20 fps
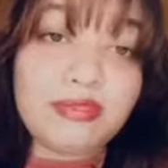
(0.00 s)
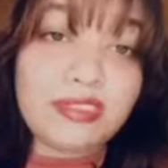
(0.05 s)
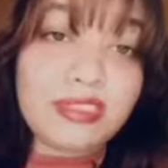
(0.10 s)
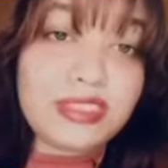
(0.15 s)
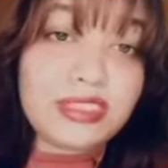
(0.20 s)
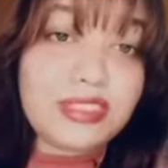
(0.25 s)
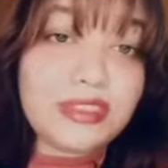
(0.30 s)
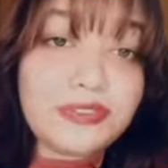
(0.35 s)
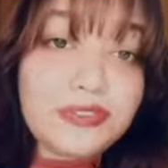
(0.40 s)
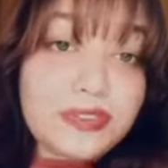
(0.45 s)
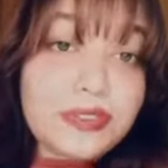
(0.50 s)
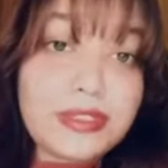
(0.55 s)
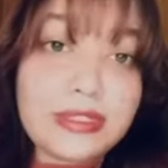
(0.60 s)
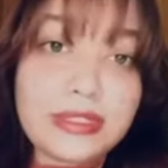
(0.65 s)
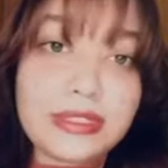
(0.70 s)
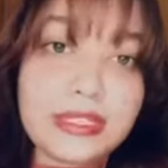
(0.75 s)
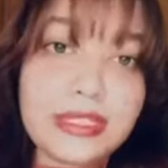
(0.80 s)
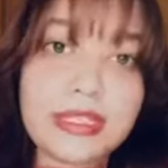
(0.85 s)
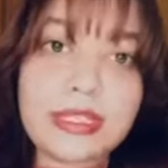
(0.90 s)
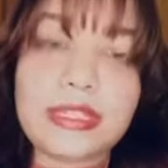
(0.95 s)

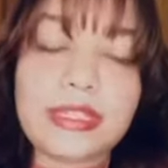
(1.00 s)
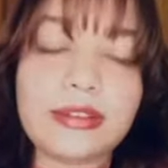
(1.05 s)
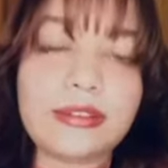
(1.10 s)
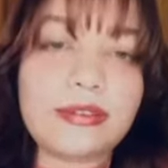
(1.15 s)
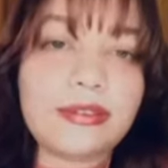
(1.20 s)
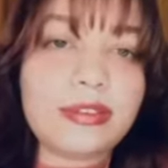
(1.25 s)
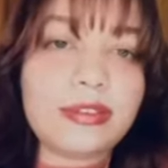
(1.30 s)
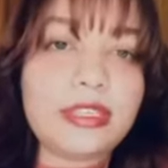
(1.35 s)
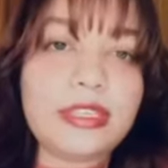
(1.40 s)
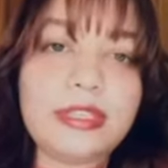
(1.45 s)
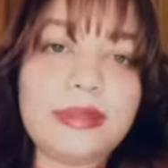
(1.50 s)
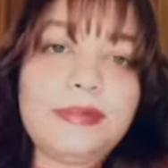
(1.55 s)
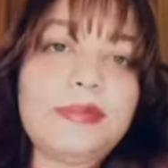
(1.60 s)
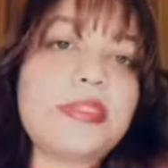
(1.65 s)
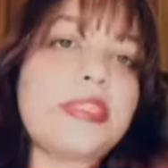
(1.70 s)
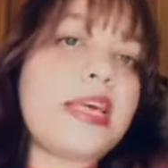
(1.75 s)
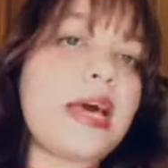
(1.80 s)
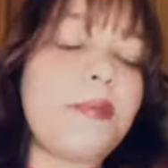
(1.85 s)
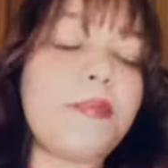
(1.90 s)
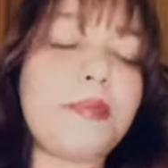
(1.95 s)
different thing
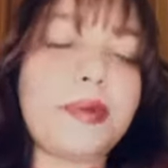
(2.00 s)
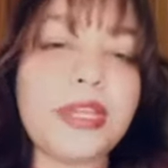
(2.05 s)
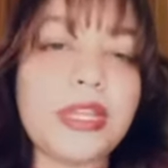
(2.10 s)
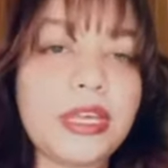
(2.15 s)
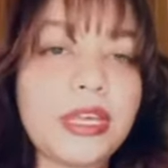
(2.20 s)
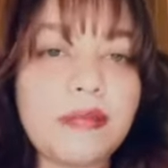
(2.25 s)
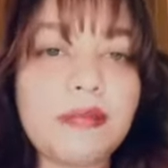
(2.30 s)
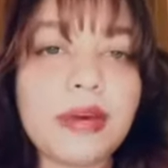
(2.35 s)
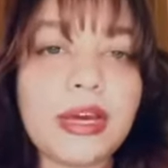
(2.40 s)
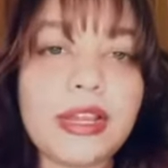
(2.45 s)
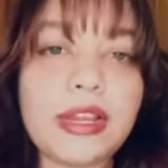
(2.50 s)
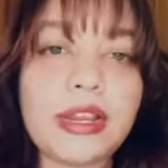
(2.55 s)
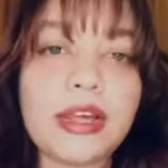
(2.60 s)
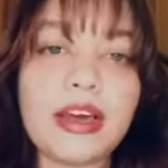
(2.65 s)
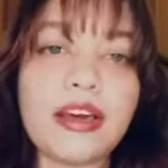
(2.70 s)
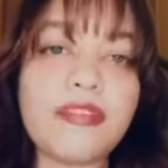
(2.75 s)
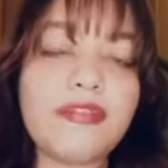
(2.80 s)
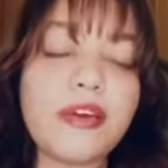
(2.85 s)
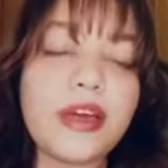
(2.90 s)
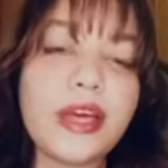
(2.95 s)
keeps happening in my
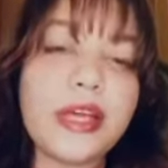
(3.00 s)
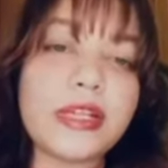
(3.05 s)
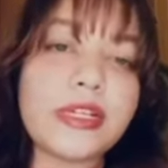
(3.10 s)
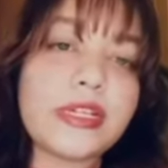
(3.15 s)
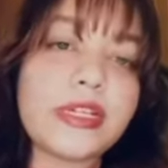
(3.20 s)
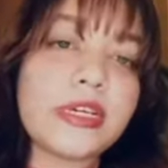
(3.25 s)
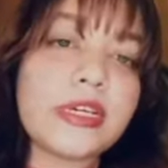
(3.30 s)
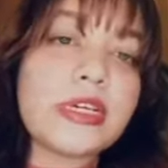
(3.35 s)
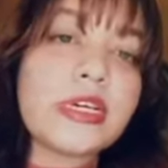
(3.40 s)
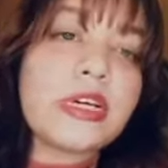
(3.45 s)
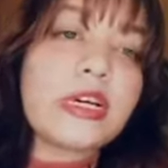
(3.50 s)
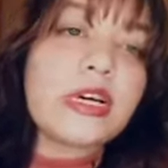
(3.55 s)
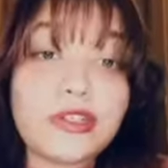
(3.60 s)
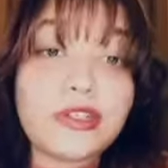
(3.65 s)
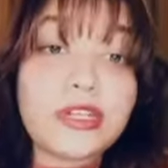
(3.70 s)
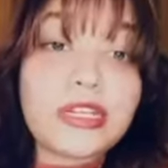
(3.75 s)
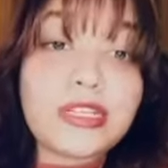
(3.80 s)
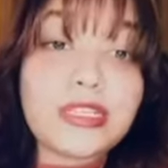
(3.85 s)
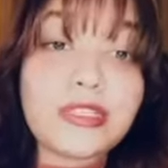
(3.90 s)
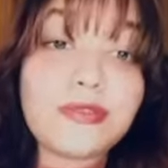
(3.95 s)
life, and
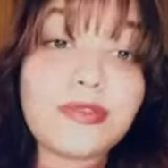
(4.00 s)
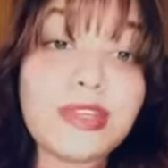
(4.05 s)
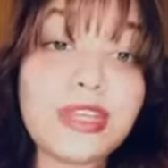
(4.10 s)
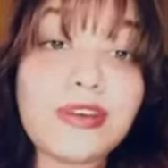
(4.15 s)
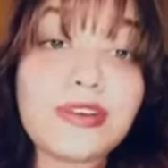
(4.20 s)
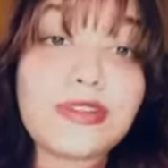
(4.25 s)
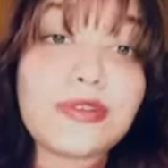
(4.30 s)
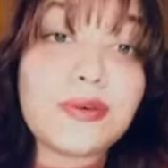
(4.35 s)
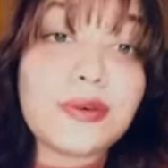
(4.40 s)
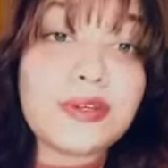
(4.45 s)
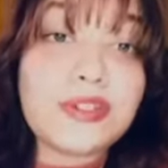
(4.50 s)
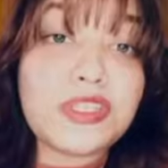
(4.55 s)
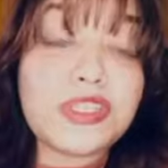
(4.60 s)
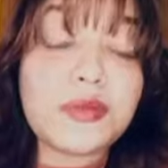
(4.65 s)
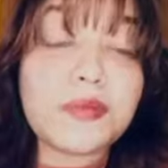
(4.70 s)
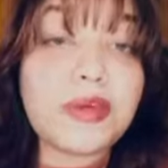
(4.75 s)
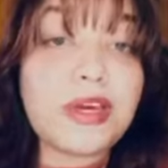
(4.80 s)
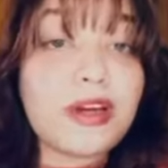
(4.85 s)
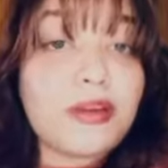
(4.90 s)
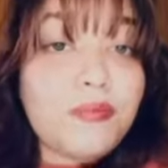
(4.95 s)
today's video is going
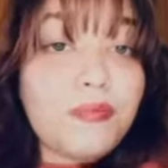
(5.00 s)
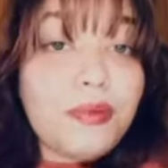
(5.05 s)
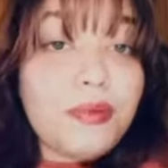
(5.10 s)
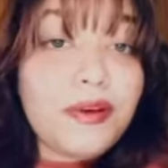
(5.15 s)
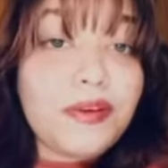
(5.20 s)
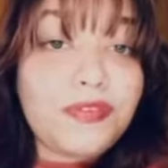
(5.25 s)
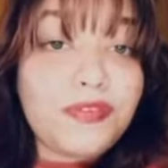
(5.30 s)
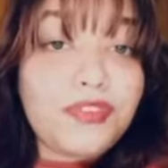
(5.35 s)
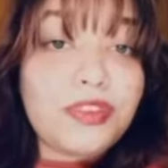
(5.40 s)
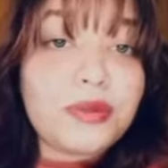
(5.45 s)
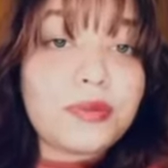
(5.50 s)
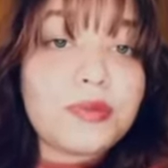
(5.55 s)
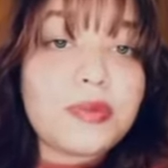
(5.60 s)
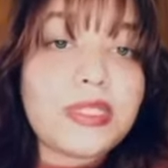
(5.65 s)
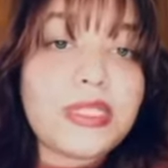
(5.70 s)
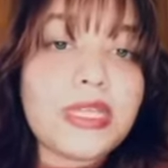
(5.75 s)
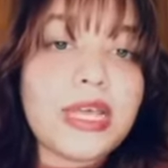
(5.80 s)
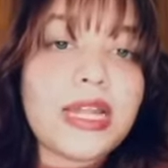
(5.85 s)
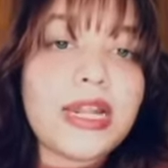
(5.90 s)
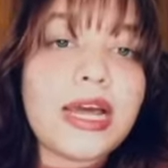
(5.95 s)
to be on
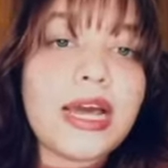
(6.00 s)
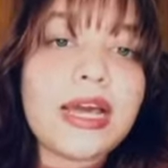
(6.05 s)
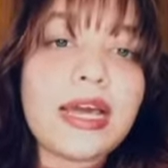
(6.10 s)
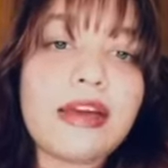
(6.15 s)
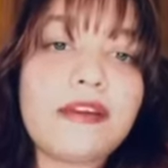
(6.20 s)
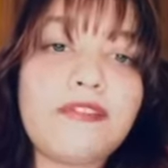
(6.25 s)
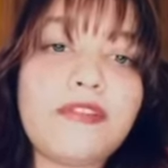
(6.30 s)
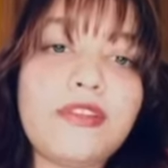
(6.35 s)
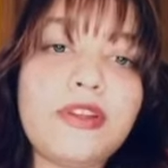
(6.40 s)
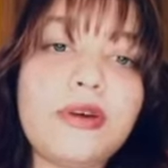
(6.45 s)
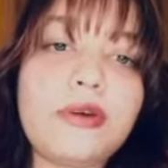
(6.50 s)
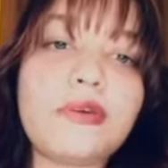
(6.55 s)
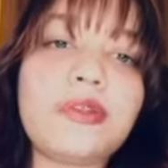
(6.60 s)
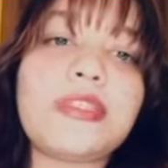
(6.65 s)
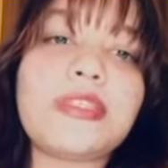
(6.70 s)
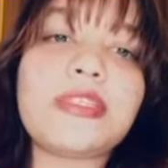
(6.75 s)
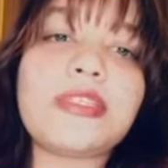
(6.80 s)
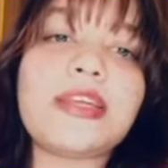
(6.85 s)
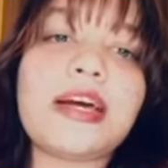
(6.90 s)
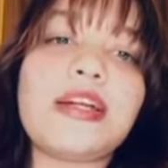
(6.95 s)
perfumes. And I have
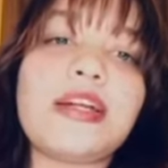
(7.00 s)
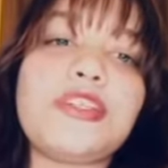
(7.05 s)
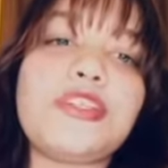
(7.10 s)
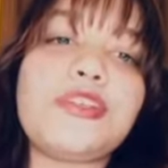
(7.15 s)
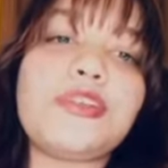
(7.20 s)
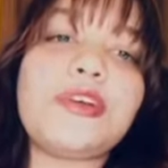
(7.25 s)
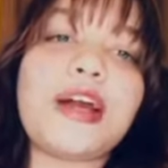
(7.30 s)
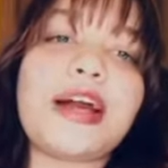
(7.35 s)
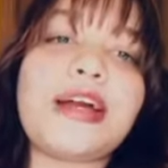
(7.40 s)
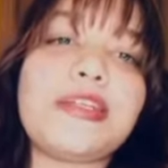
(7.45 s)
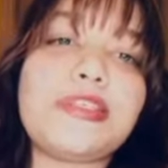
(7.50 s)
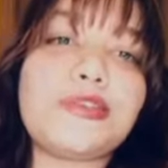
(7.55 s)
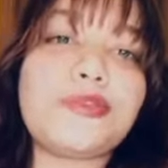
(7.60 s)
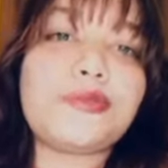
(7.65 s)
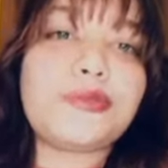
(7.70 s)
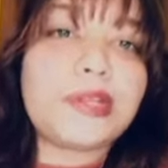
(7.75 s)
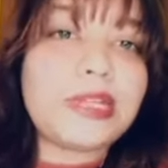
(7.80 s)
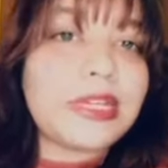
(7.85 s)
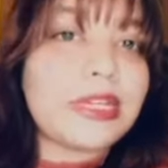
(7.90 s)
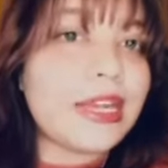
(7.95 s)
noticed that you guys
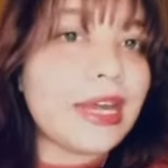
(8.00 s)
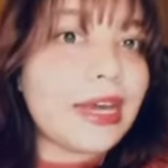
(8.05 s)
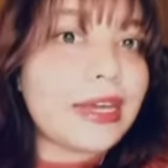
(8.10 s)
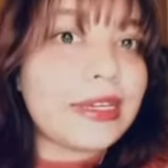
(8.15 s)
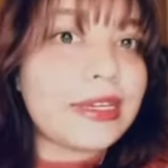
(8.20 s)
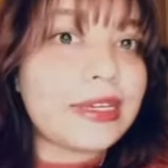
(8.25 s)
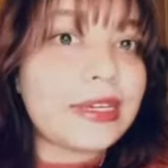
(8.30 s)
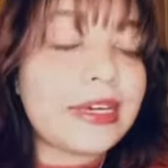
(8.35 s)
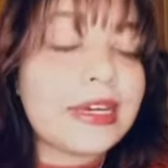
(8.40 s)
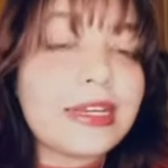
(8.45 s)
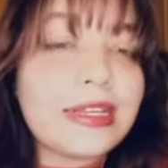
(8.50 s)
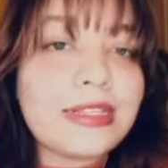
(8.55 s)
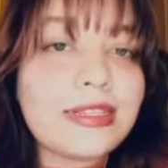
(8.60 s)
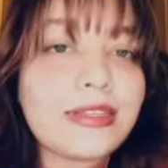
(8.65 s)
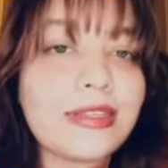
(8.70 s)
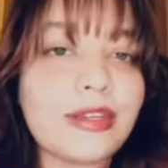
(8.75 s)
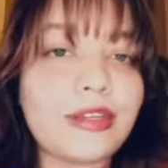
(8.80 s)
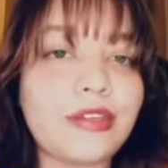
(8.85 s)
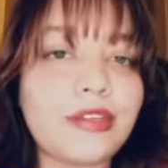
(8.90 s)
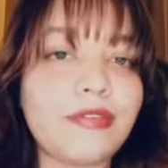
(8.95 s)
really like
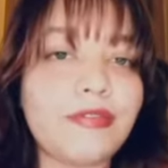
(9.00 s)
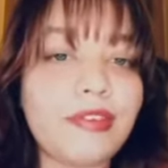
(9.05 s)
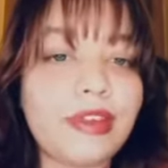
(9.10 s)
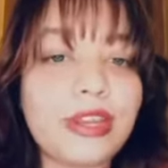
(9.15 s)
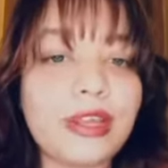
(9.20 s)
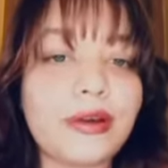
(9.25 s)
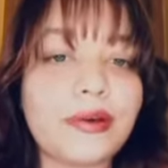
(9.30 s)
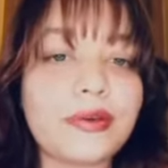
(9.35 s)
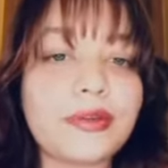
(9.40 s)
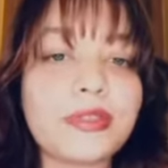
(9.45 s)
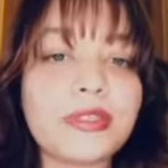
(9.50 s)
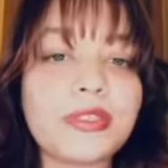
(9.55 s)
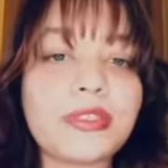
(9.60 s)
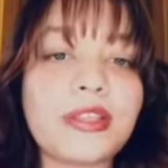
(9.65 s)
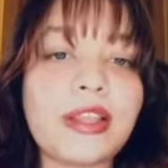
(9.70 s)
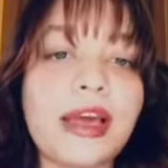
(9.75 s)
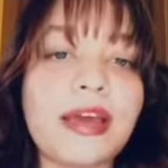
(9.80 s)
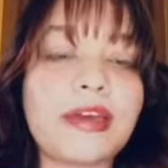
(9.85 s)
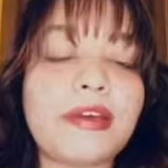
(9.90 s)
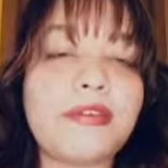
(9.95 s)
such videos,
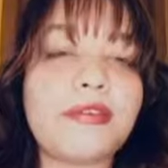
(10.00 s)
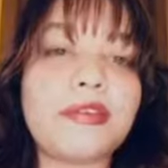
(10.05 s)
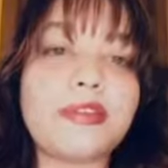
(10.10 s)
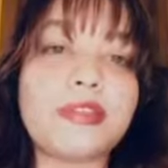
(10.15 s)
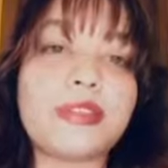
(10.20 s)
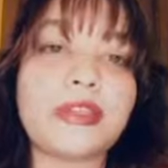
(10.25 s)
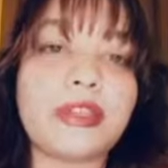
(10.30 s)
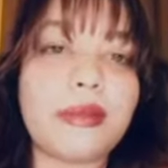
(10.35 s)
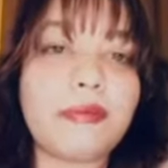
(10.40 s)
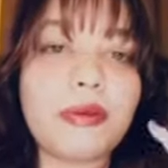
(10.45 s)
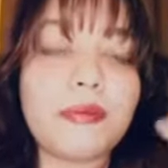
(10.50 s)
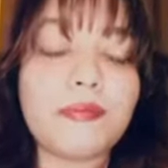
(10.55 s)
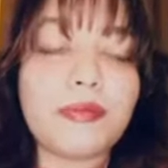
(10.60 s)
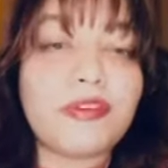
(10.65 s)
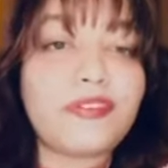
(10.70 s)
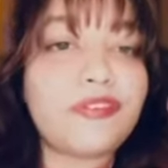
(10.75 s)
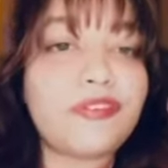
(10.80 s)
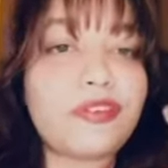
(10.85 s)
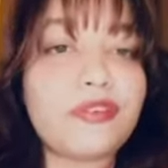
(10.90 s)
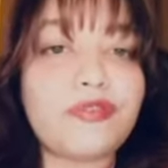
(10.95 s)
like reasonable
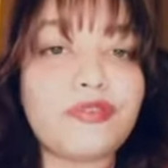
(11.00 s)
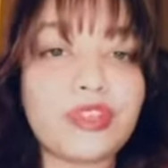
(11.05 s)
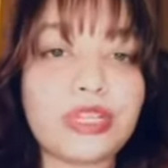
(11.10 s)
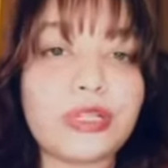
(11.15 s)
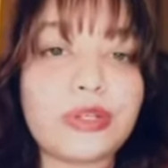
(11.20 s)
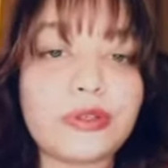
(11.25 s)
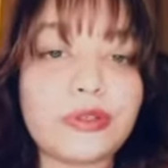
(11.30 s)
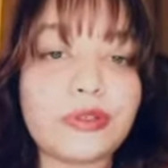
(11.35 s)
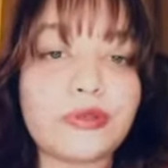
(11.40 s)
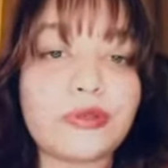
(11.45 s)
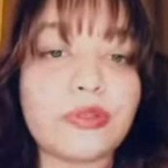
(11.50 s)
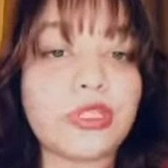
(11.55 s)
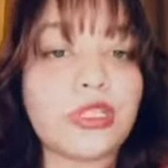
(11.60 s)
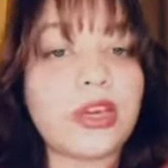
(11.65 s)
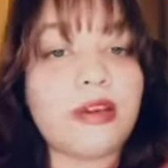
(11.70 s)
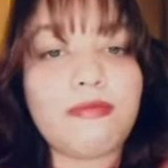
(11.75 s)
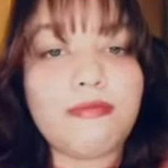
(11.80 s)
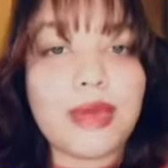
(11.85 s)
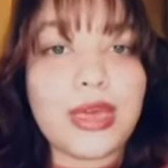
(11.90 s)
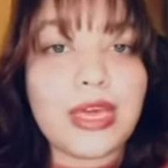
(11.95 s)
perfume videos which
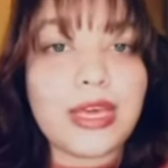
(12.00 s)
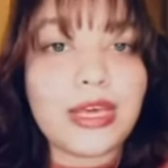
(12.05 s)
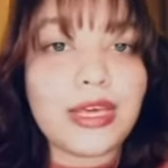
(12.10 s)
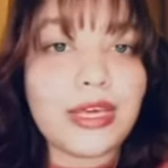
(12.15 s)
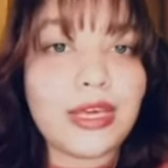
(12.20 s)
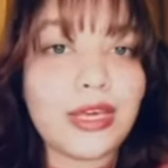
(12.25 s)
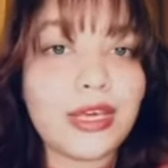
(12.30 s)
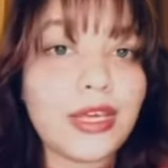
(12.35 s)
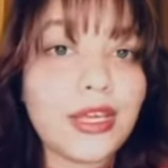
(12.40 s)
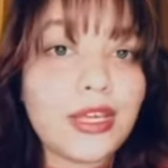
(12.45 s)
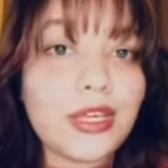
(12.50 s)
I make.